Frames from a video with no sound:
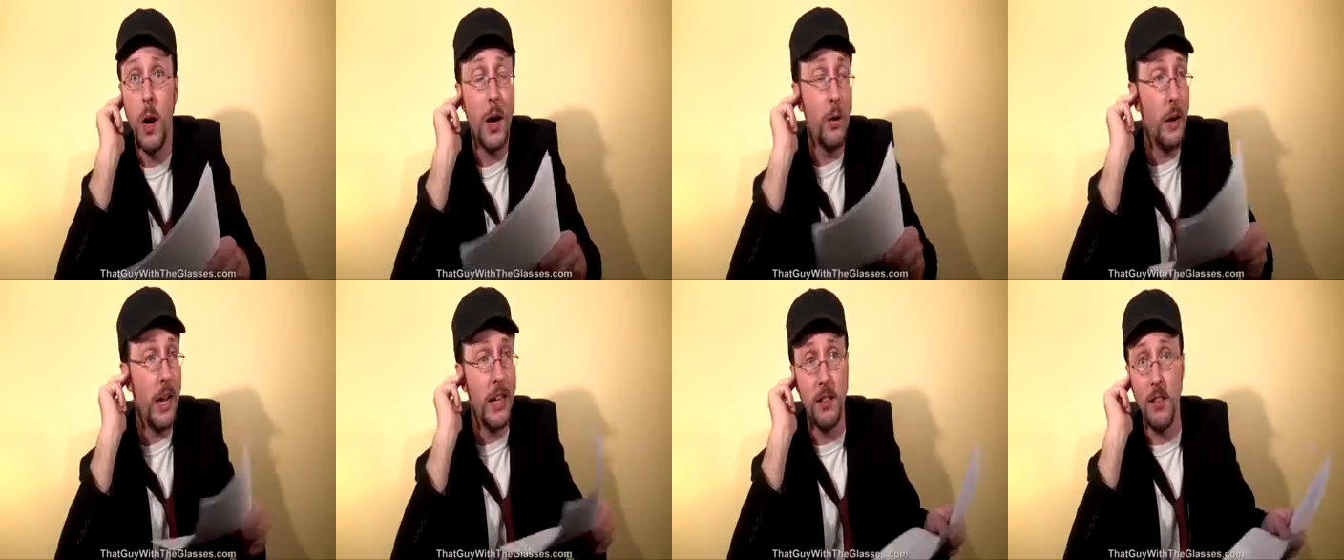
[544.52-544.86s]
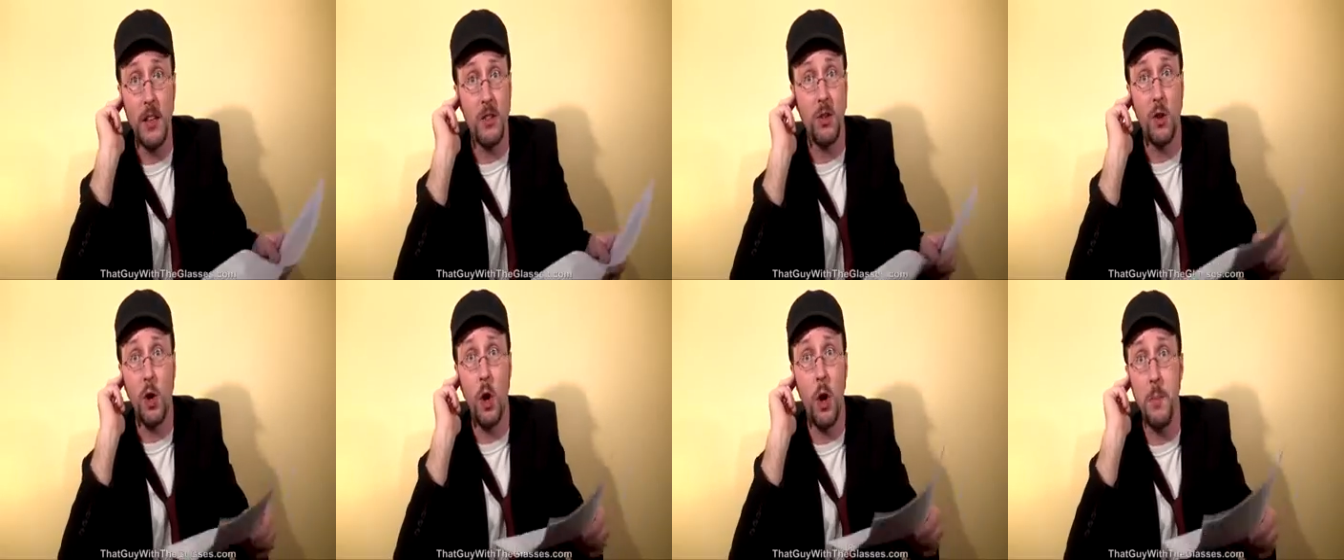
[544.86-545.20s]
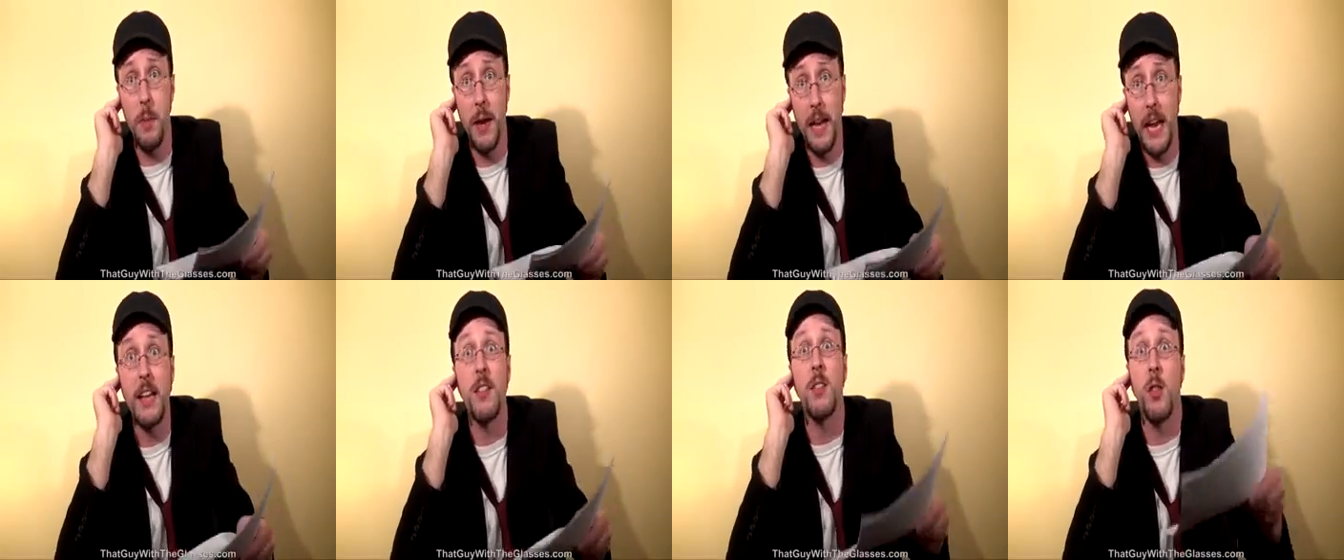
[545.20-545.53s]
Wait, this
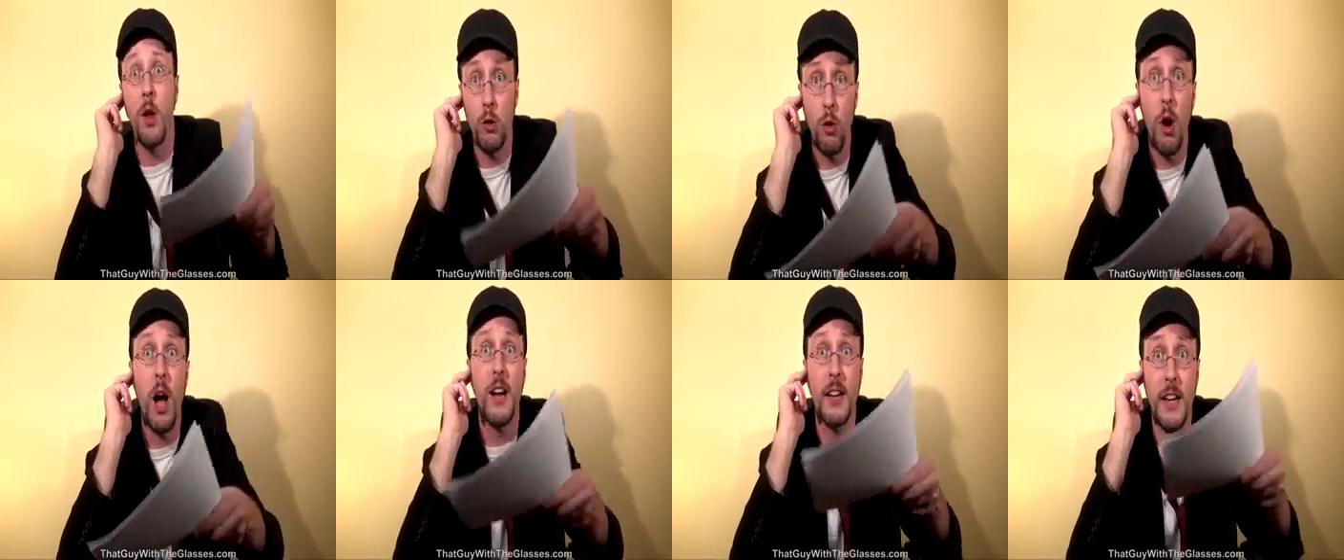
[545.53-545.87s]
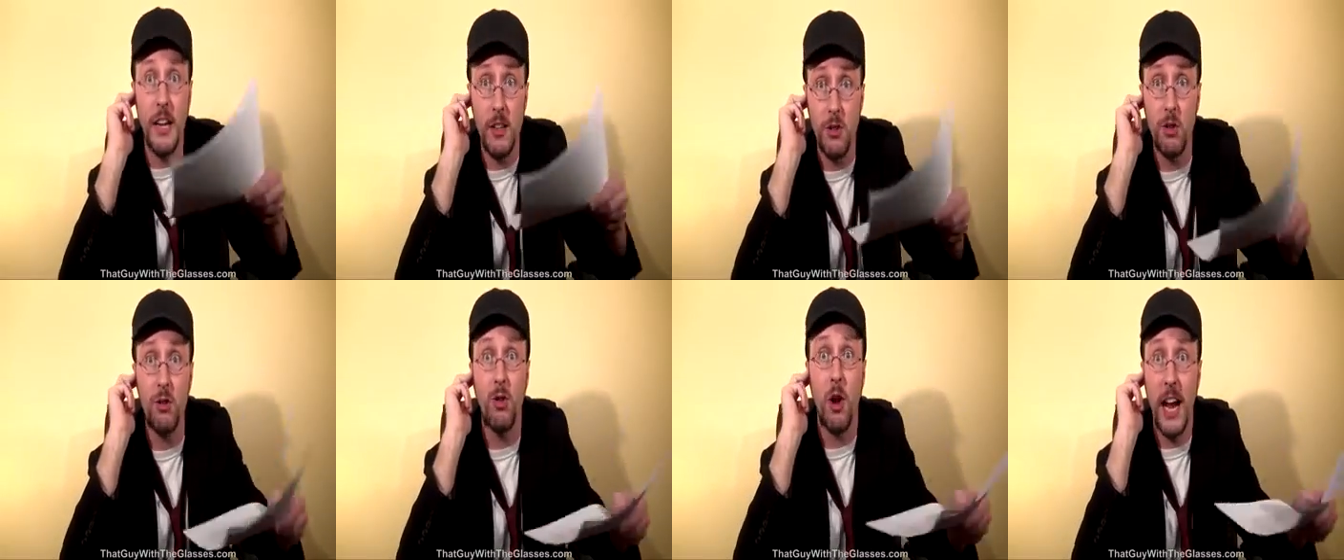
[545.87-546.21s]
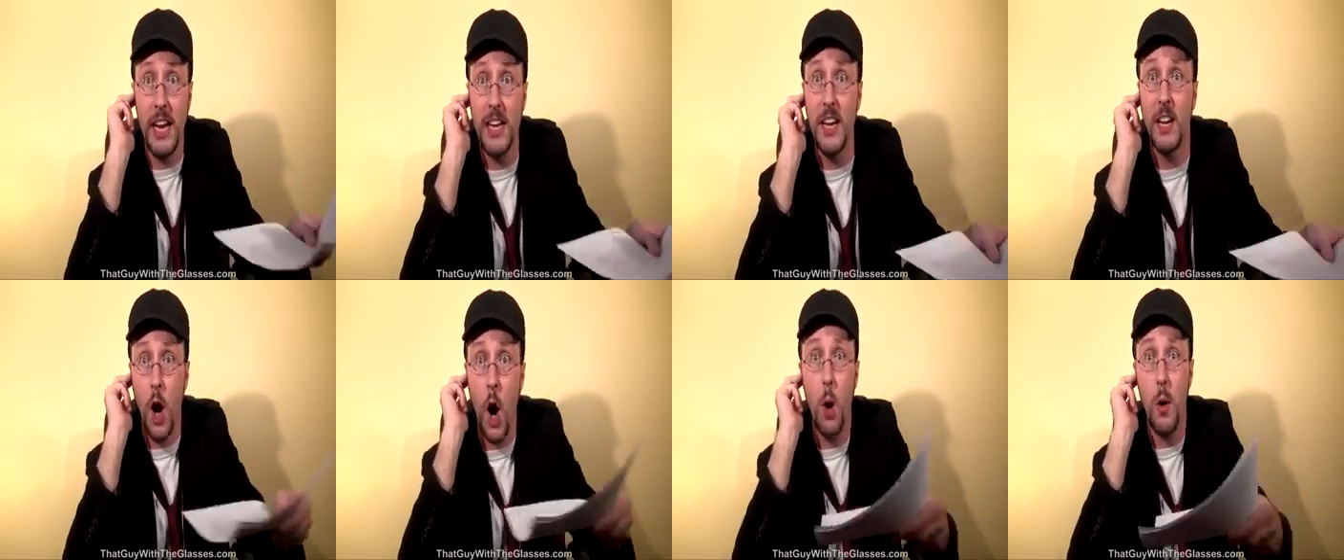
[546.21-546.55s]
could be it. The rug is
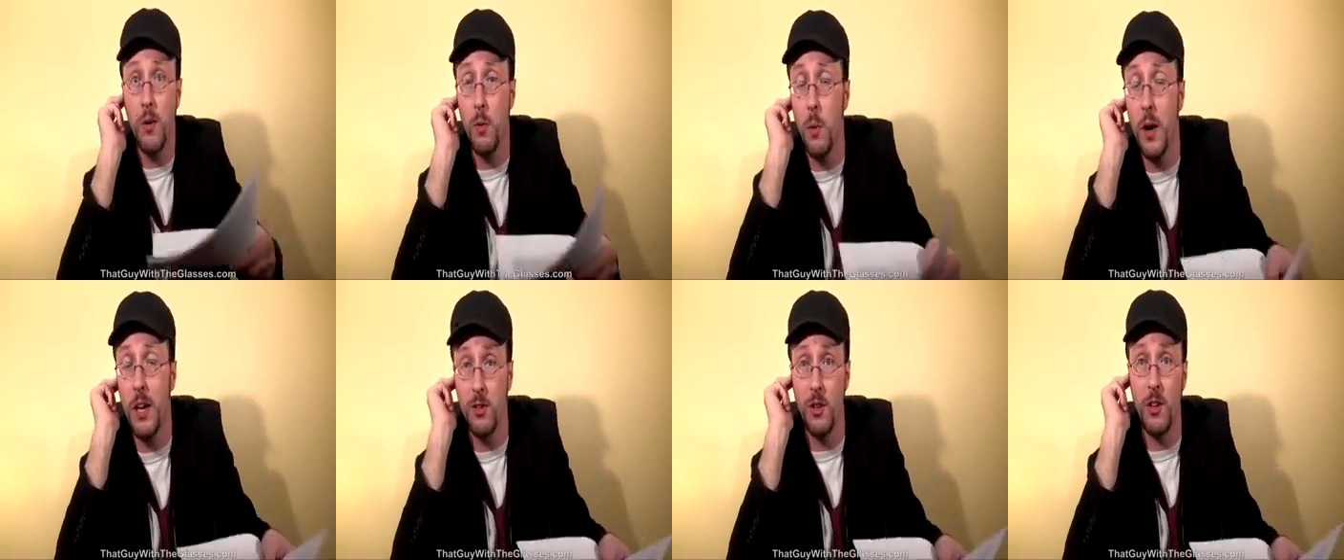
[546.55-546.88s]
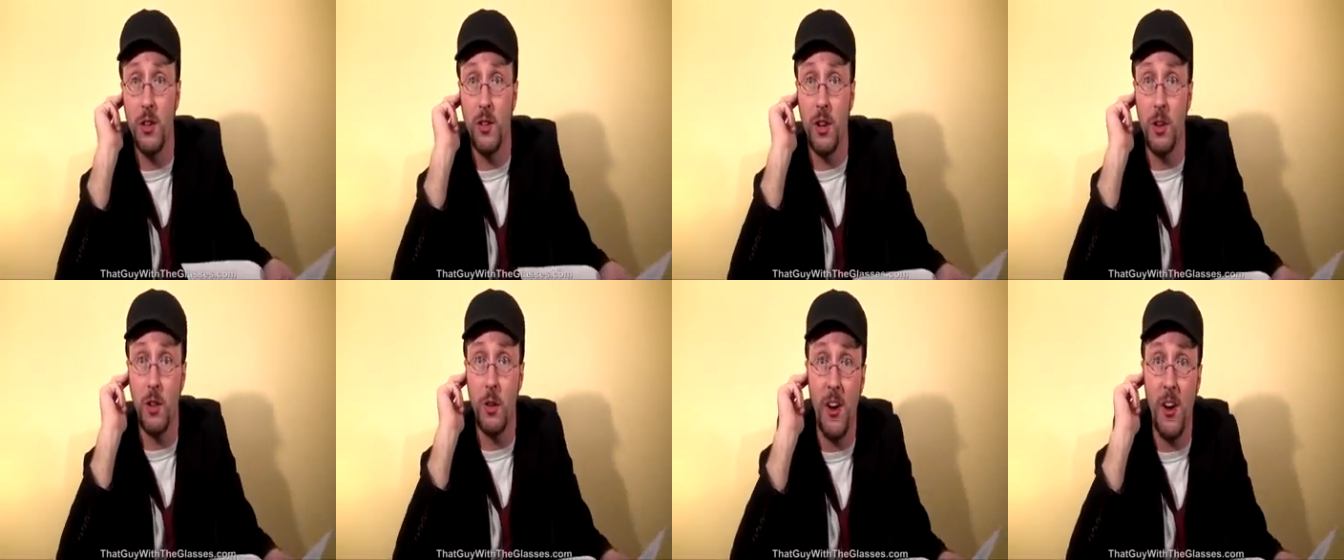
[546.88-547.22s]
dragging Owen Wilson to the